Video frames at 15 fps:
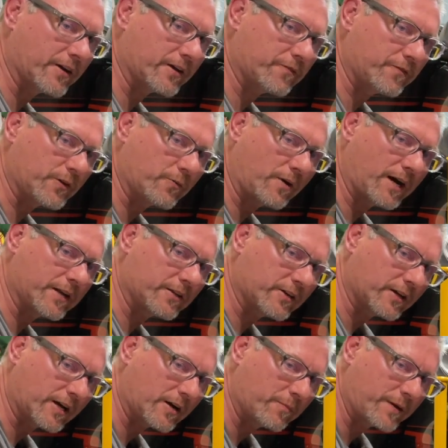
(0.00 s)
If you want, you
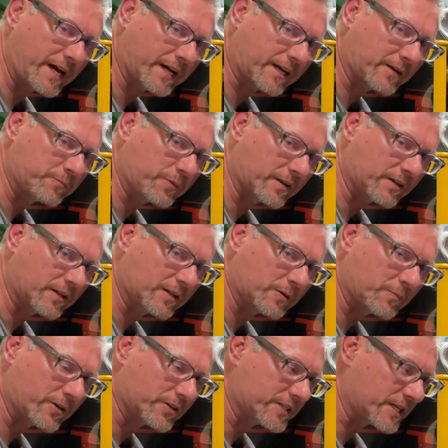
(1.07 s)
can go back and put a little
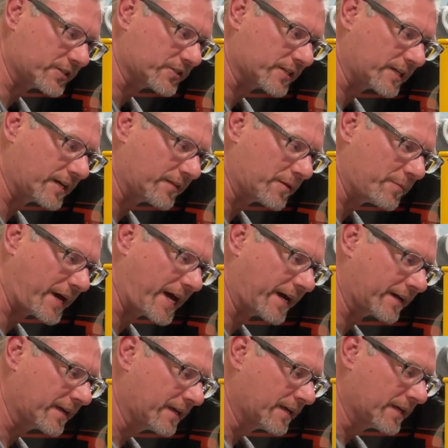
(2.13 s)
more tension on the
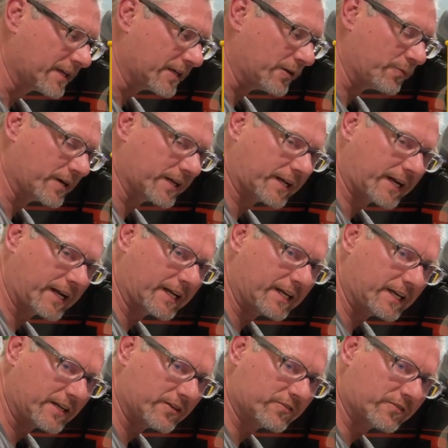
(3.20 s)
back. You want to kind
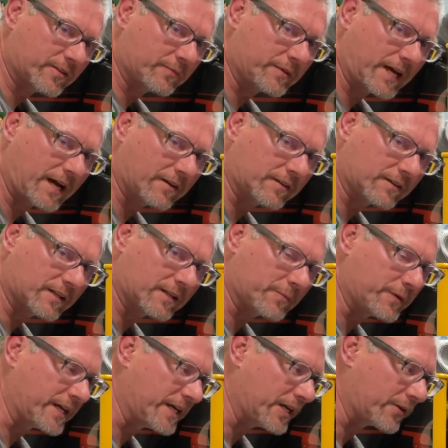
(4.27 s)
of inch them down a little
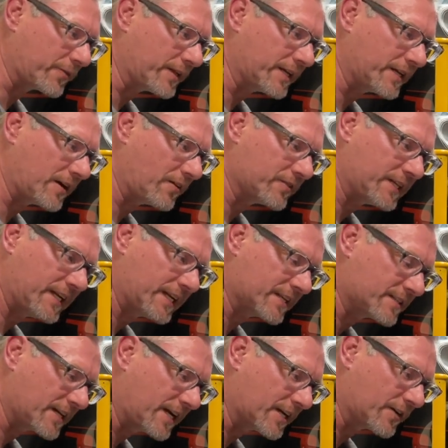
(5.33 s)
bit equally. You don't need a
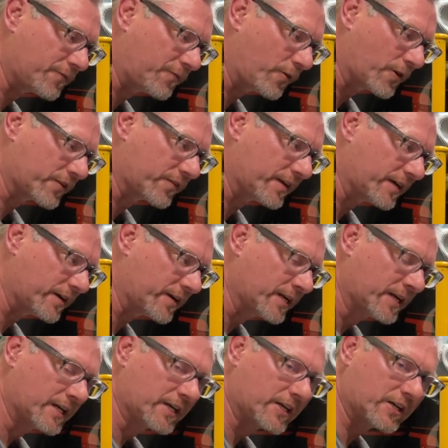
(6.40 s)
ton of force here.
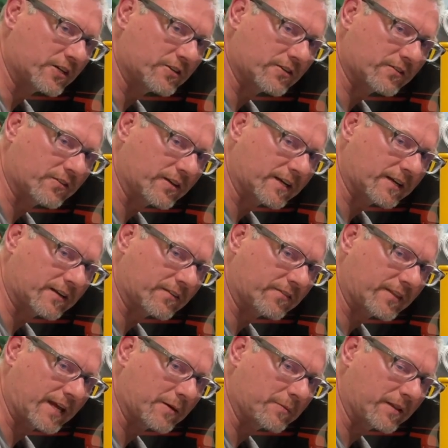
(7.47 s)
You're just looking to
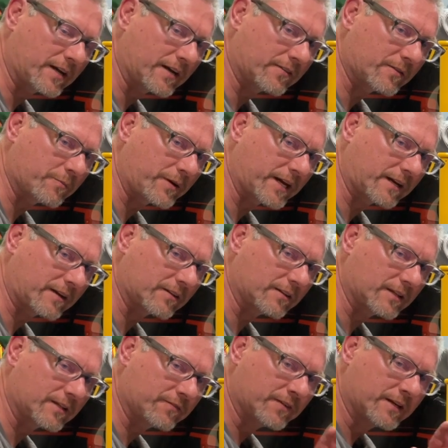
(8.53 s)
stabilize the bike on the
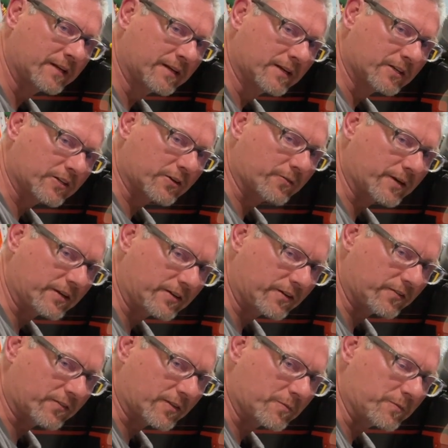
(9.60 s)
lift to
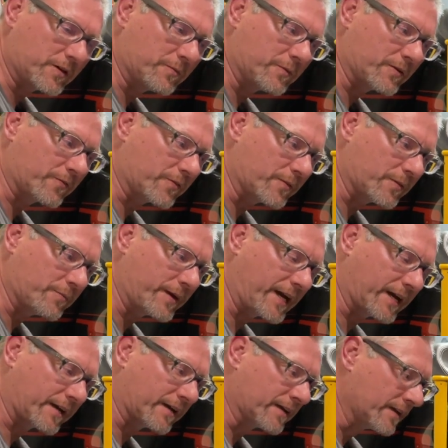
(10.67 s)
reduce the movement from the
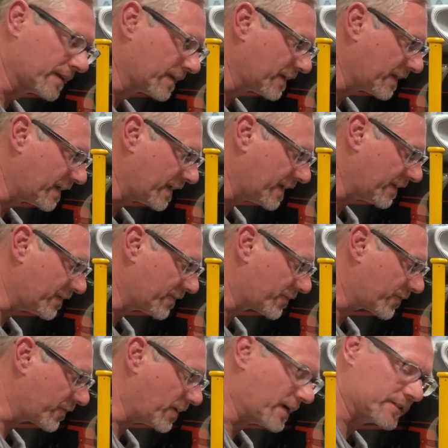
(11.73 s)
back and the
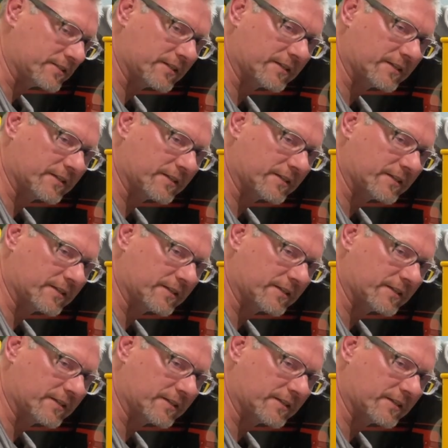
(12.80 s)
front.